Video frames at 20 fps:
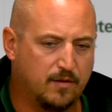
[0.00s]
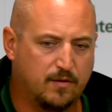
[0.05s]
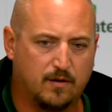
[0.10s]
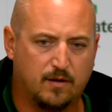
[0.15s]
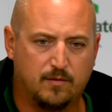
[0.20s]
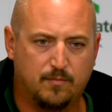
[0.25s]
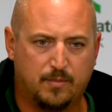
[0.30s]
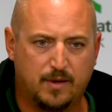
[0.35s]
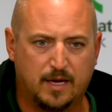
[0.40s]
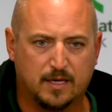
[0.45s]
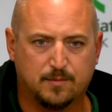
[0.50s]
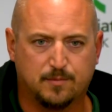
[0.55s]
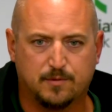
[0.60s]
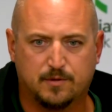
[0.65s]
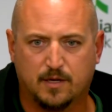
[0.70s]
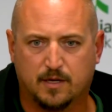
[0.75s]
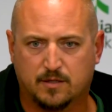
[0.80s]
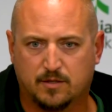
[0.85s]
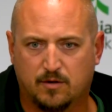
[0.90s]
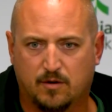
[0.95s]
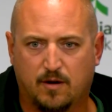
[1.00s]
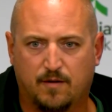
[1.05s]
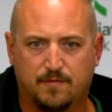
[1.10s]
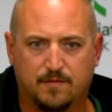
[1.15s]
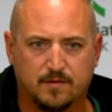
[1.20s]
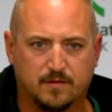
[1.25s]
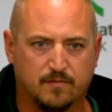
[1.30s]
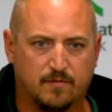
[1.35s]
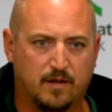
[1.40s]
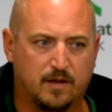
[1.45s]
thought in pass protection, our
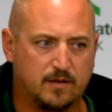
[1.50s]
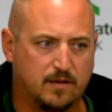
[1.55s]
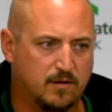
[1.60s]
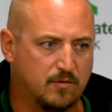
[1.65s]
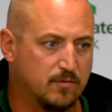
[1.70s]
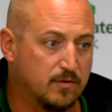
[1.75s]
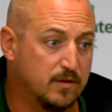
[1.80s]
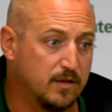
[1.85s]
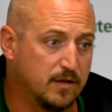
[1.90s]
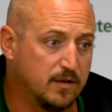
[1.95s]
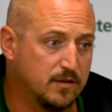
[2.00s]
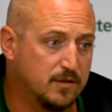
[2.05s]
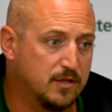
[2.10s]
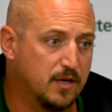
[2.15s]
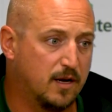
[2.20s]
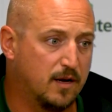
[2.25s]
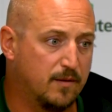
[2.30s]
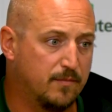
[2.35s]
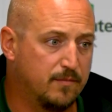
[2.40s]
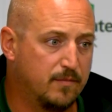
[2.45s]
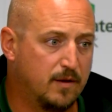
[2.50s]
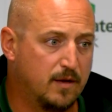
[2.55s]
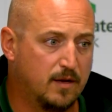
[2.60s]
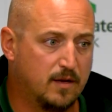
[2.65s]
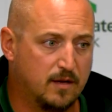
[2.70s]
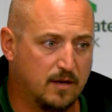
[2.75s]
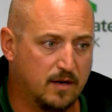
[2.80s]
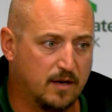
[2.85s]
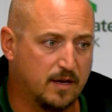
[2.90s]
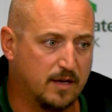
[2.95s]
offensive line did a really good job
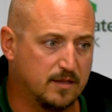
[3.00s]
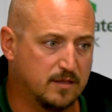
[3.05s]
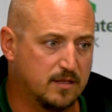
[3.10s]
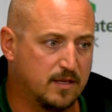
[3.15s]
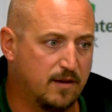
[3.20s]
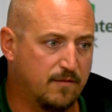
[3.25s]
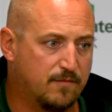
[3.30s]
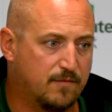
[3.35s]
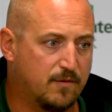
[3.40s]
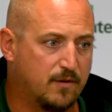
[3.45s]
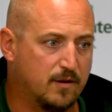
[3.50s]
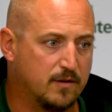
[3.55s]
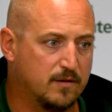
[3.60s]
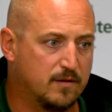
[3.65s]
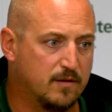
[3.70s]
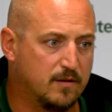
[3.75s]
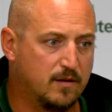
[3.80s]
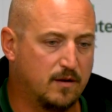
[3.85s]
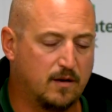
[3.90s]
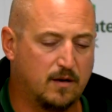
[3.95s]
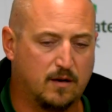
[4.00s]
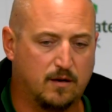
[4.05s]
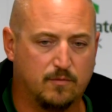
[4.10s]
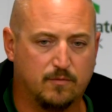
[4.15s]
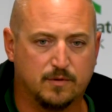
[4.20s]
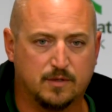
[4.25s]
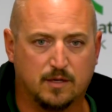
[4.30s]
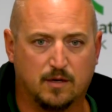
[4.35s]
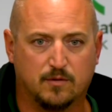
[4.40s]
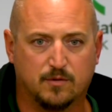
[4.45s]
against that front,
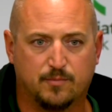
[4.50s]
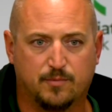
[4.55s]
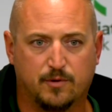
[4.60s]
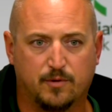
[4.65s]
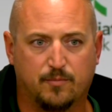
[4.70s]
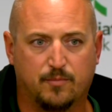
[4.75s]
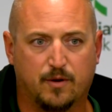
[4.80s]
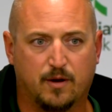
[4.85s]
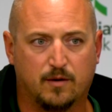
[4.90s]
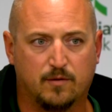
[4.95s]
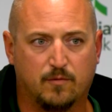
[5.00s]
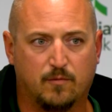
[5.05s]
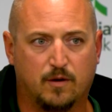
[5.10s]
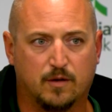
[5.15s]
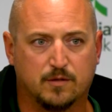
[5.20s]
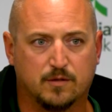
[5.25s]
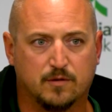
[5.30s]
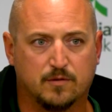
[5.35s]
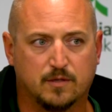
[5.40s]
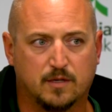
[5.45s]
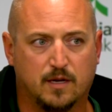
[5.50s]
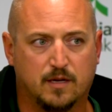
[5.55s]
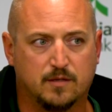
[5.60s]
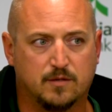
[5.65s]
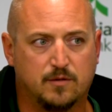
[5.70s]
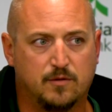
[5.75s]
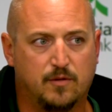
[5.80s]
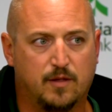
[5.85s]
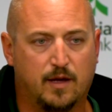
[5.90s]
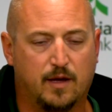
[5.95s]
which I was pretty proud to watch those guys
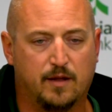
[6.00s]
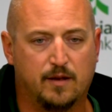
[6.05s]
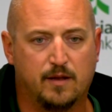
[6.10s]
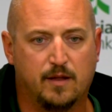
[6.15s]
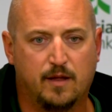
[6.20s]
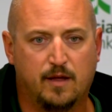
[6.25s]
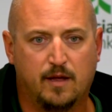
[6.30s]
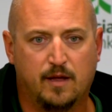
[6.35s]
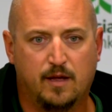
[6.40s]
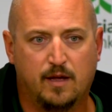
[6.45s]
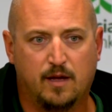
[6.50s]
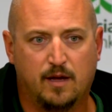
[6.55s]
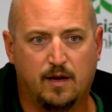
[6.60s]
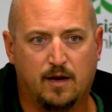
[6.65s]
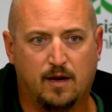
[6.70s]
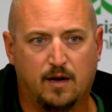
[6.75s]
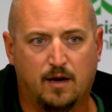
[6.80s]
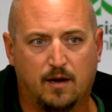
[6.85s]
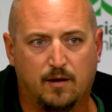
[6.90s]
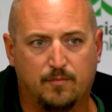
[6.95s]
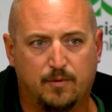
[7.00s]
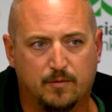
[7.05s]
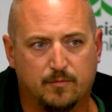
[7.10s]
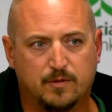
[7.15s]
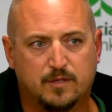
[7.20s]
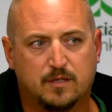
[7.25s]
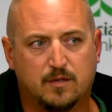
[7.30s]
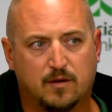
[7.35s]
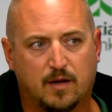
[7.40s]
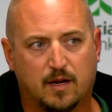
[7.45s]
do that. But we
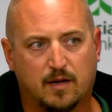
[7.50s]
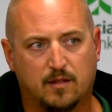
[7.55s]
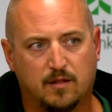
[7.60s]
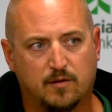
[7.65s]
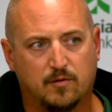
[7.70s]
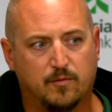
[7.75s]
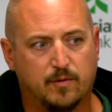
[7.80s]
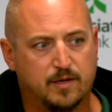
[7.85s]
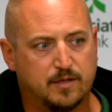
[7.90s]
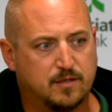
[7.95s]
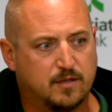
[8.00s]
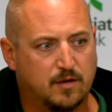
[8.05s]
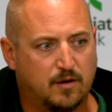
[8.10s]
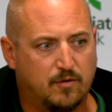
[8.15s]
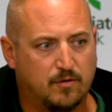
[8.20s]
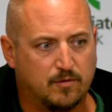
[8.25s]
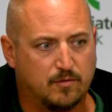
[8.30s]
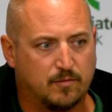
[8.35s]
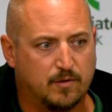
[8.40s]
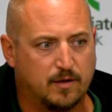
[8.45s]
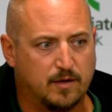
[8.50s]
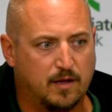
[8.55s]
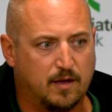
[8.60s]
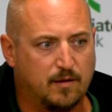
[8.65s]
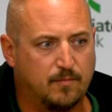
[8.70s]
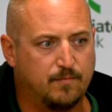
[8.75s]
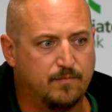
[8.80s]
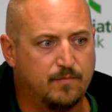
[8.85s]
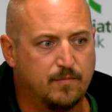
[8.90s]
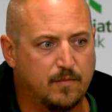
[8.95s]
still got a little ways to go in the run
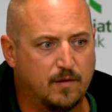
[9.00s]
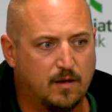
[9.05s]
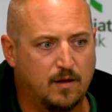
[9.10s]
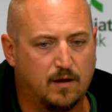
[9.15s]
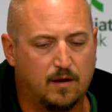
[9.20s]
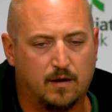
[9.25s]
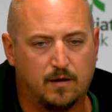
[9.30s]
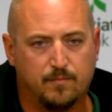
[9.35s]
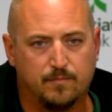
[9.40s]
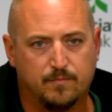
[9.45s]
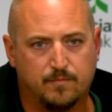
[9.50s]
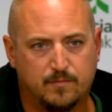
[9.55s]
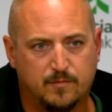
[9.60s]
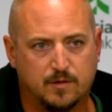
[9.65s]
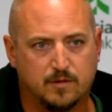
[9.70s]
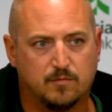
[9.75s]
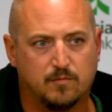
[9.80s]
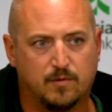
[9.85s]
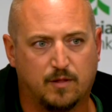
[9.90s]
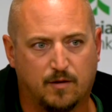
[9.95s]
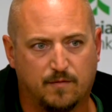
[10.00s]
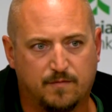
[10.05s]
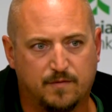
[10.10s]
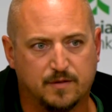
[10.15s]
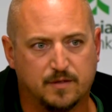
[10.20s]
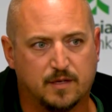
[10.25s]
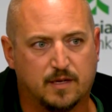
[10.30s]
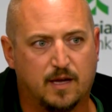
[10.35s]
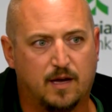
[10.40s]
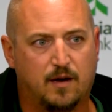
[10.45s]
game, just with our
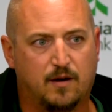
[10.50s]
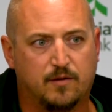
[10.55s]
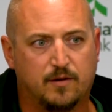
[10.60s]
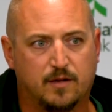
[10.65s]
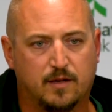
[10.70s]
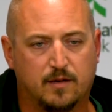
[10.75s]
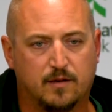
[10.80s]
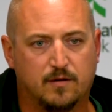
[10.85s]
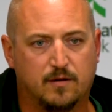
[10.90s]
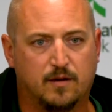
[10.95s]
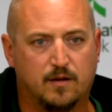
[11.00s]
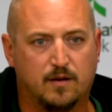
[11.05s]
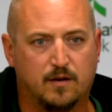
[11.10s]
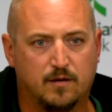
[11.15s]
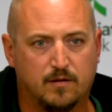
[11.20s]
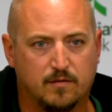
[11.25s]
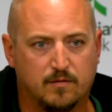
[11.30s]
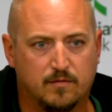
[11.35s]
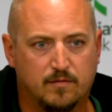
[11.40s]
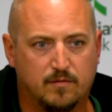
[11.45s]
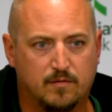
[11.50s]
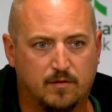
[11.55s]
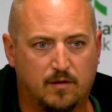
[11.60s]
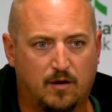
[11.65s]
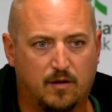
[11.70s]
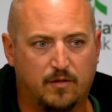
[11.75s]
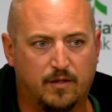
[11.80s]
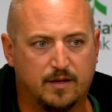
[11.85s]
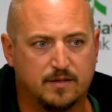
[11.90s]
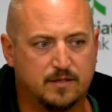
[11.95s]
physicality and
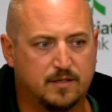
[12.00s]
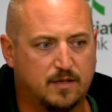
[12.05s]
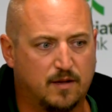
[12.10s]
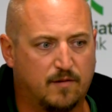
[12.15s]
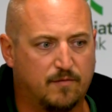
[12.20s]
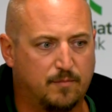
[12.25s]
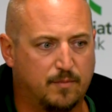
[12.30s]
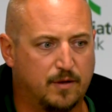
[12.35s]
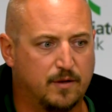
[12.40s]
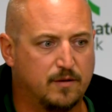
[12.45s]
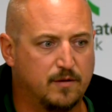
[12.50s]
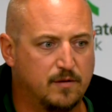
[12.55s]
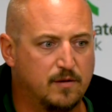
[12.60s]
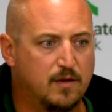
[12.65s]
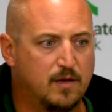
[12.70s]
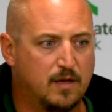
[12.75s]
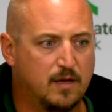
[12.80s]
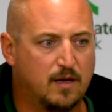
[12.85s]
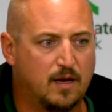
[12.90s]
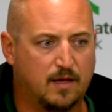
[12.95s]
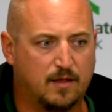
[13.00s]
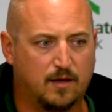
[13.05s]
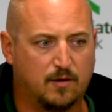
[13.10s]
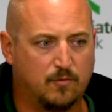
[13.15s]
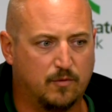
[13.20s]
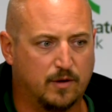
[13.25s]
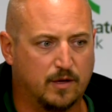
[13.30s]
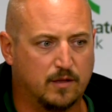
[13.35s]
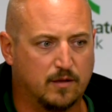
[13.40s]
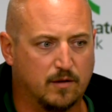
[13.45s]
all that stuff. But I think
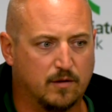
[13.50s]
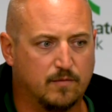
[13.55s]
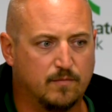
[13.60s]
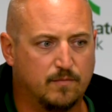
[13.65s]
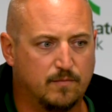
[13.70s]
we'll get there.